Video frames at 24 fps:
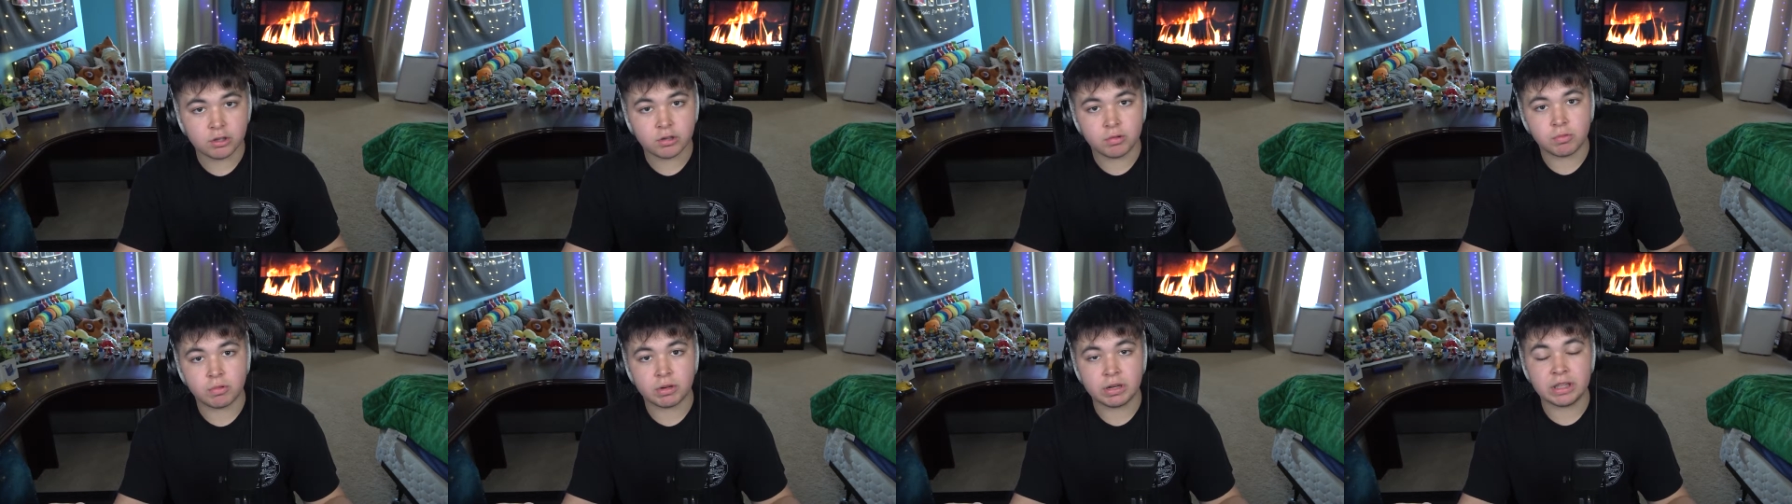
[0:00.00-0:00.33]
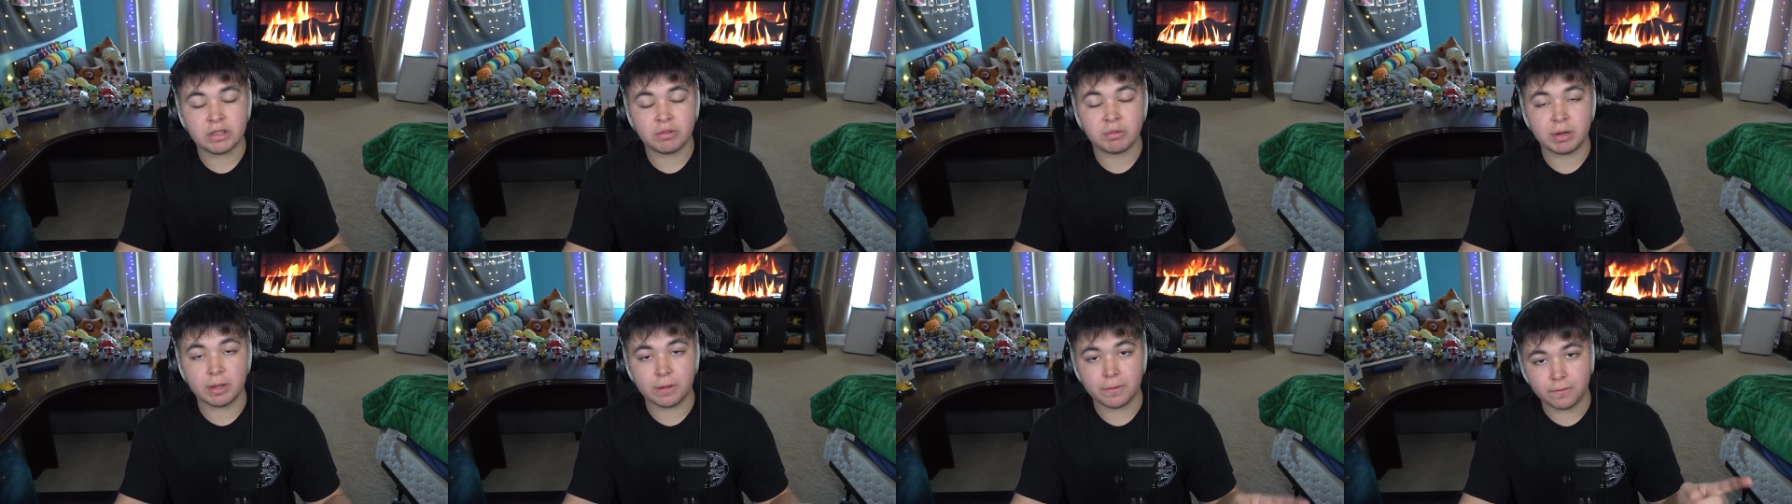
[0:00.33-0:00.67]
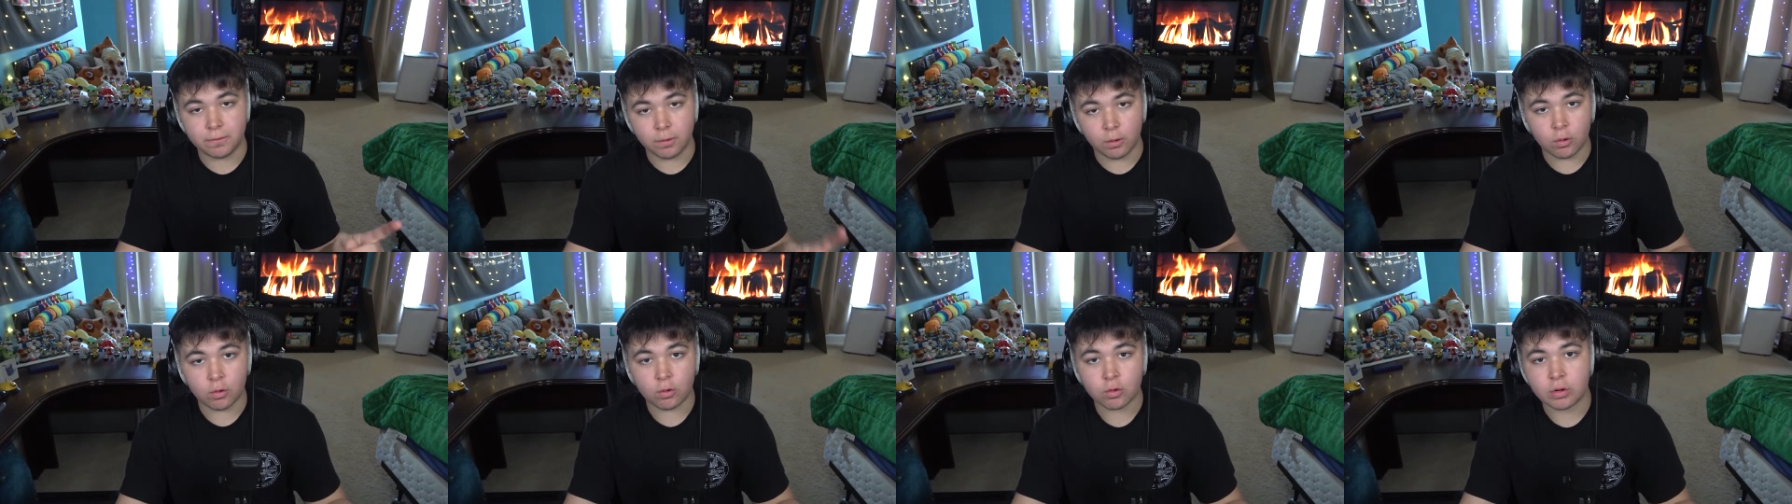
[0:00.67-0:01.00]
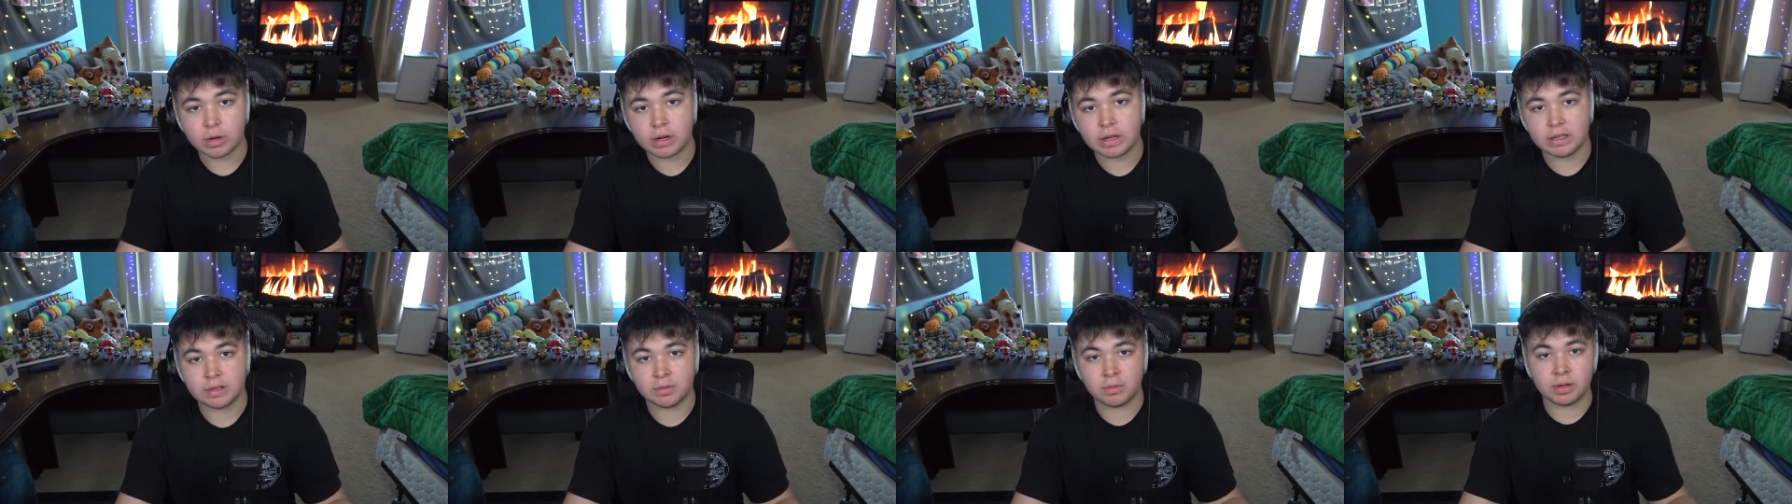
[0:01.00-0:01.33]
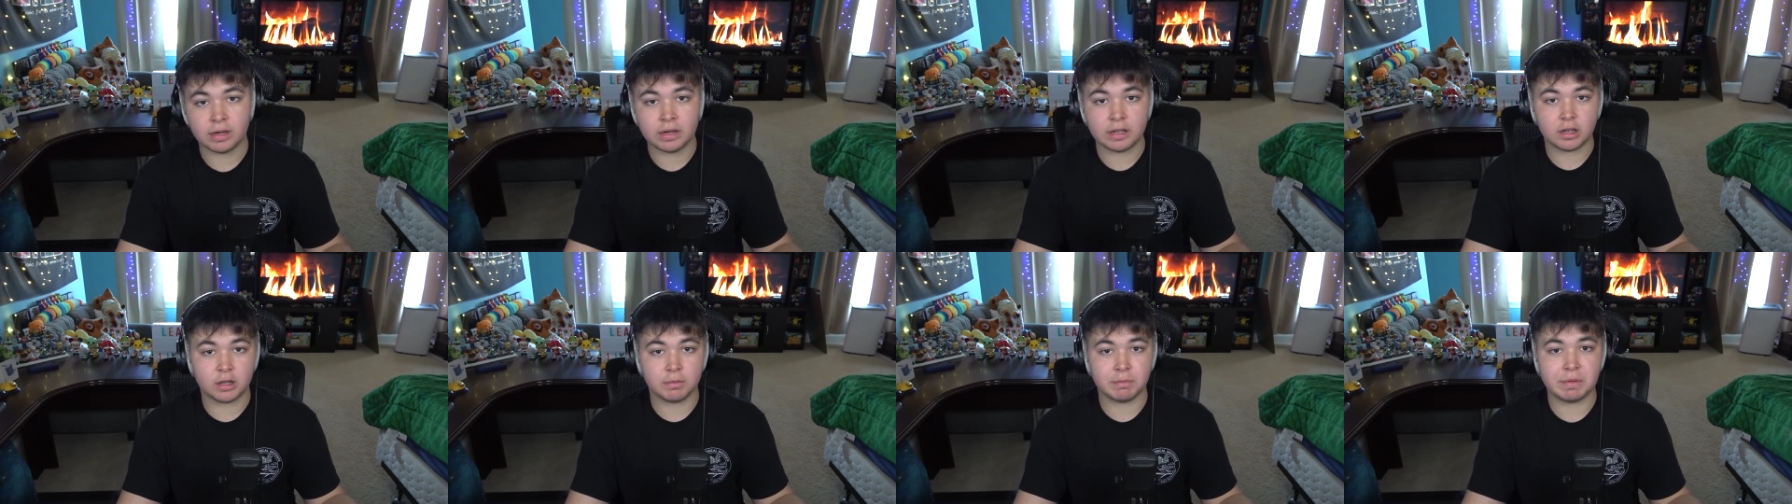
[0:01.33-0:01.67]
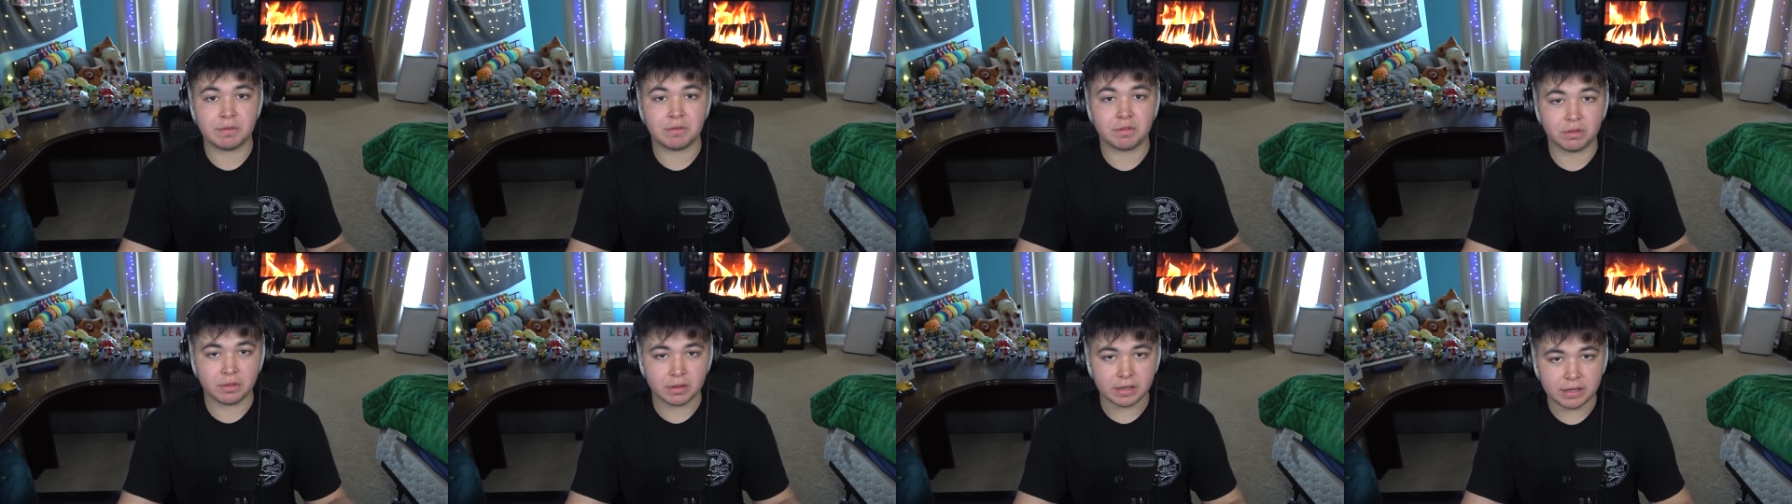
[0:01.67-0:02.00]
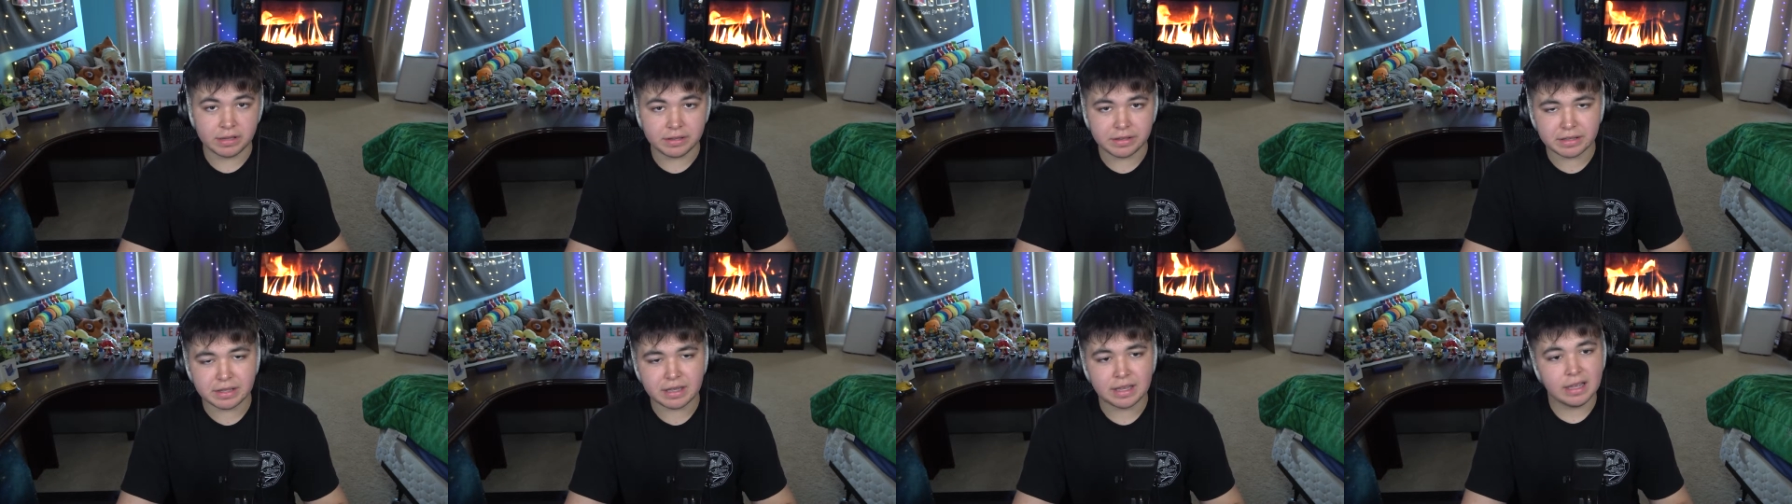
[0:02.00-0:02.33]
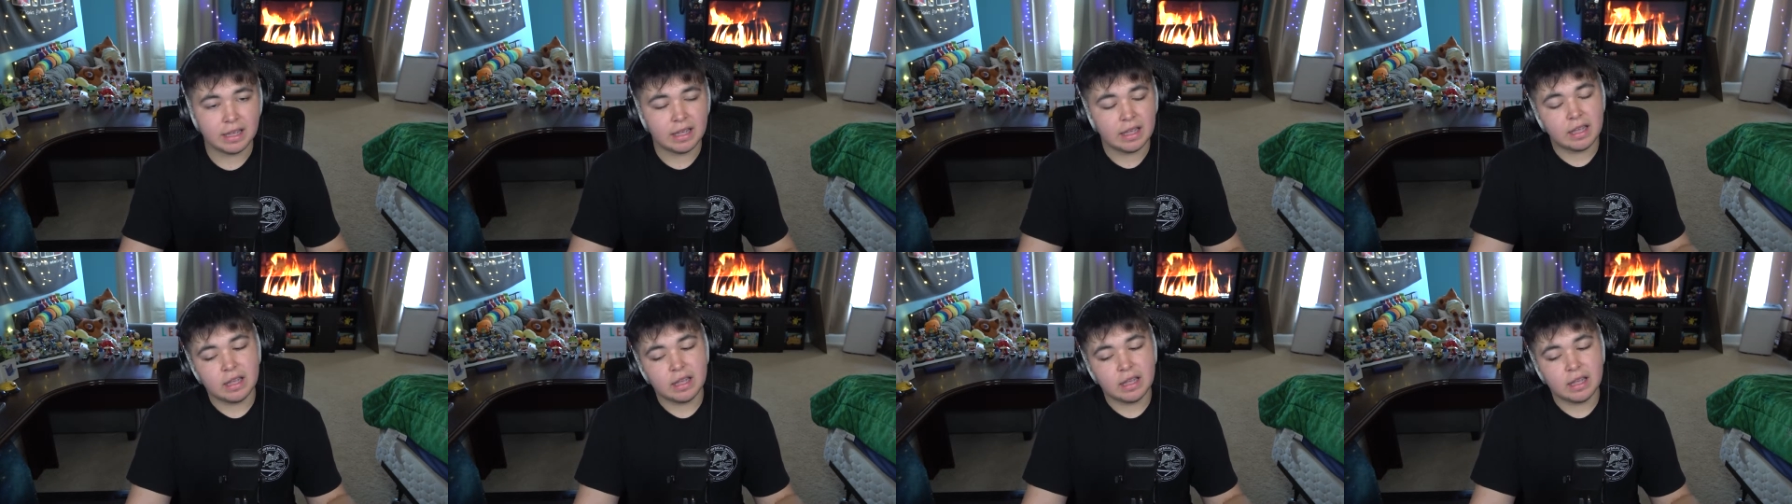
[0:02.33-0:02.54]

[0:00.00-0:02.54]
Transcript: 2024 is when it could be released.